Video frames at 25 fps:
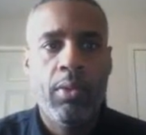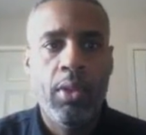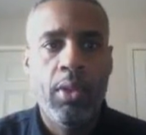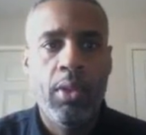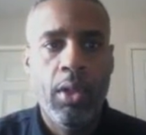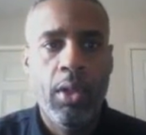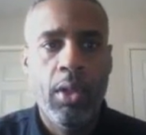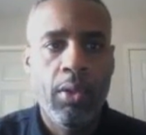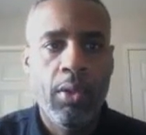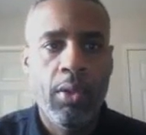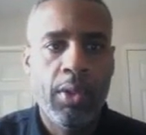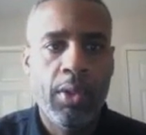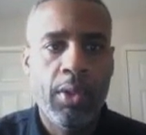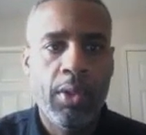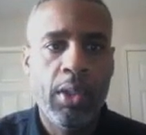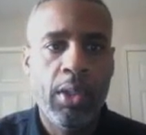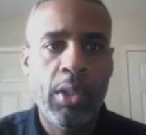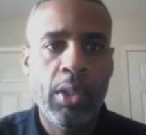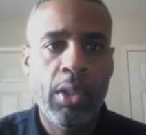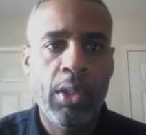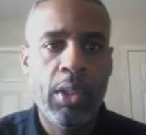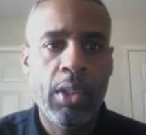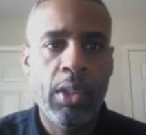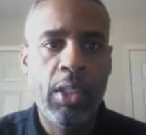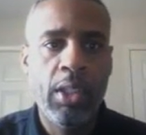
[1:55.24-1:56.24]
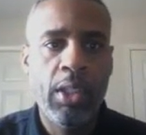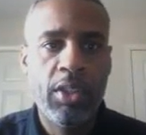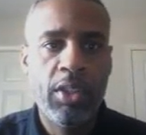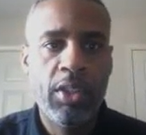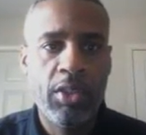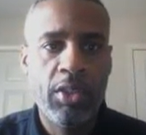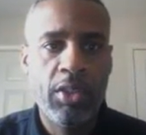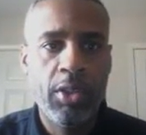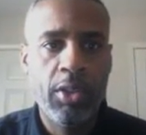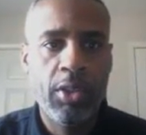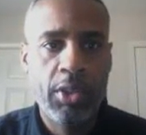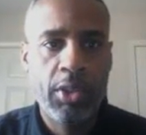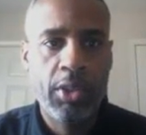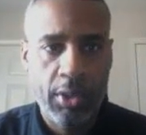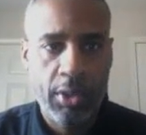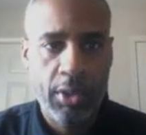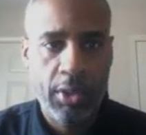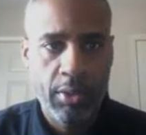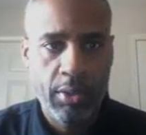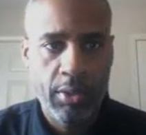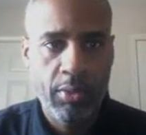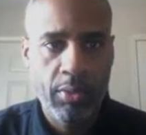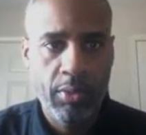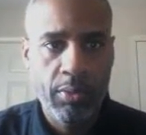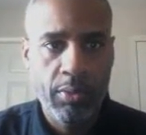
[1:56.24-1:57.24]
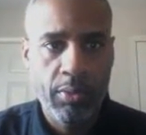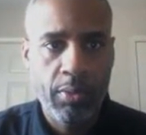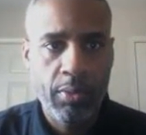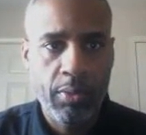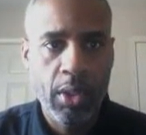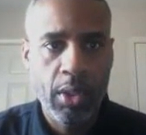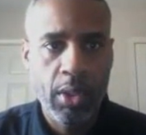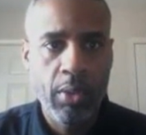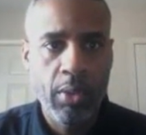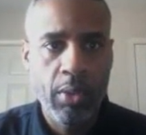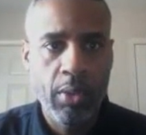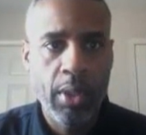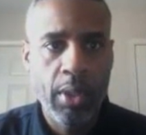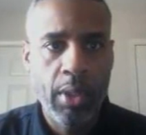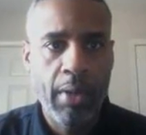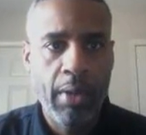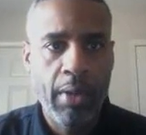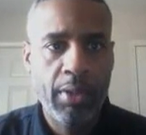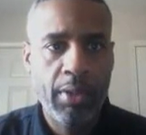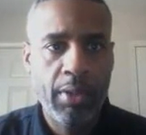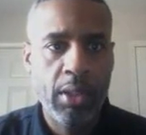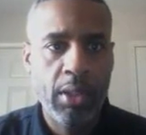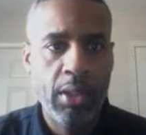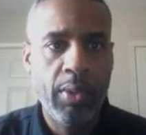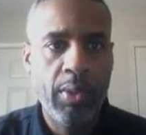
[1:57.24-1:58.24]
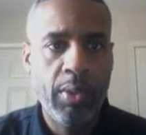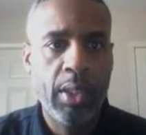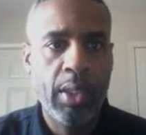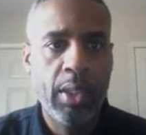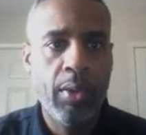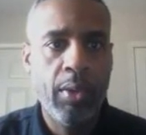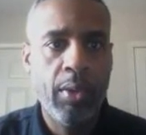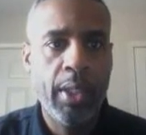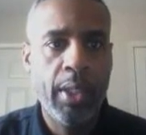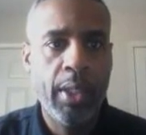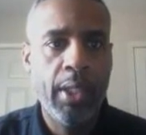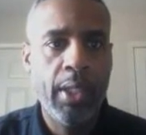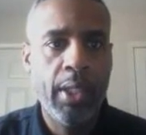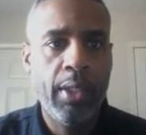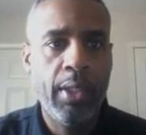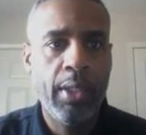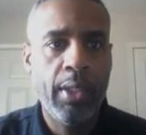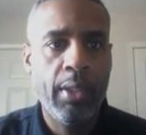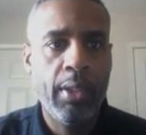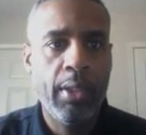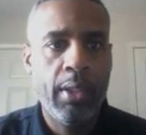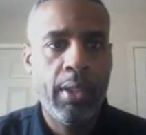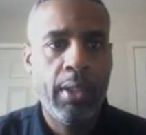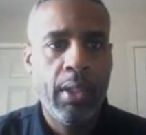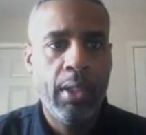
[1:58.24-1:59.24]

the list search. We go in.